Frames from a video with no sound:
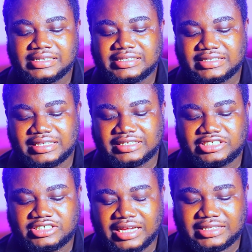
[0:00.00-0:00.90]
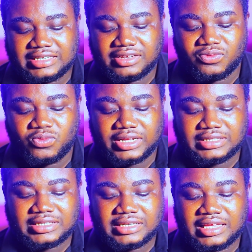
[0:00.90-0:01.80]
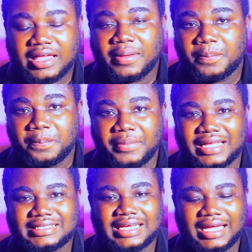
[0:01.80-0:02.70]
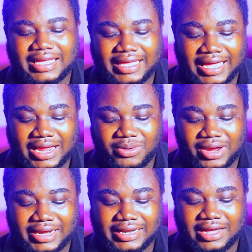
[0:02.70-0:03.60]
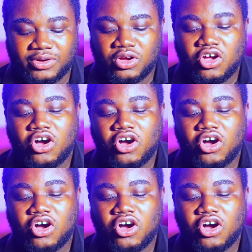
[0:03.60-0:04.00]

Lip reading: start chatting with Meta AI right now.